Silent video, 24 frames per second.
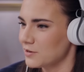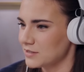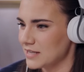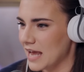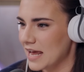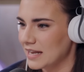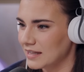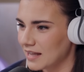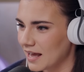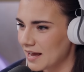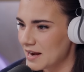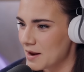Here's a
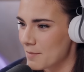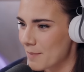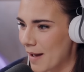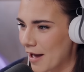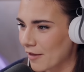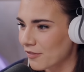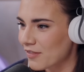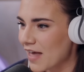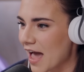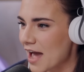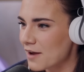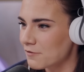headline
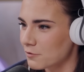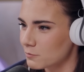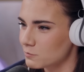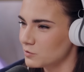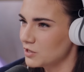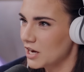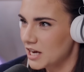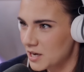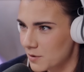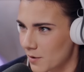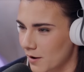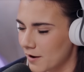about that from
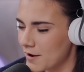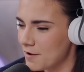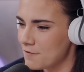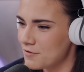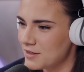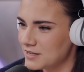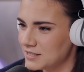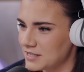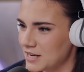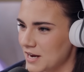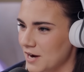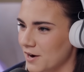January of
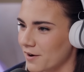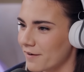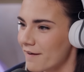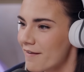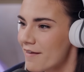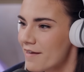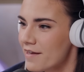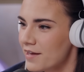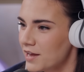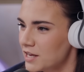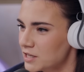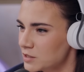this year.
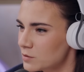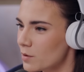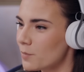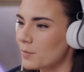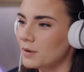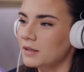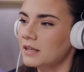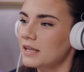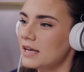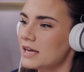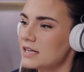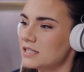
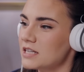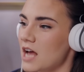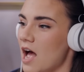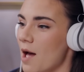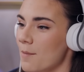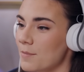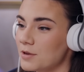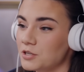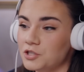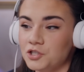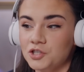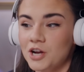Swimmer Lia
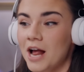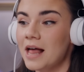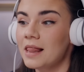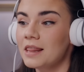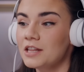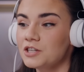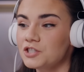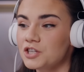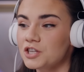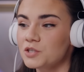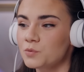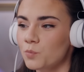Thomas
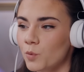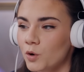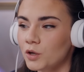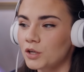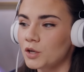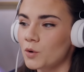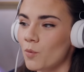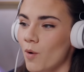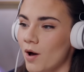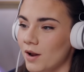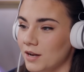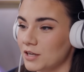challenges World
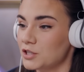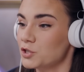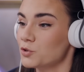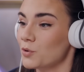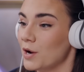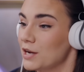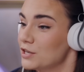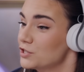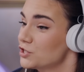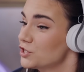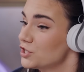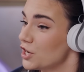Aquatics
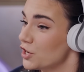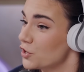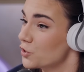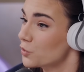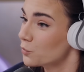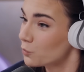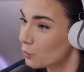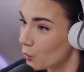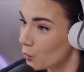transgender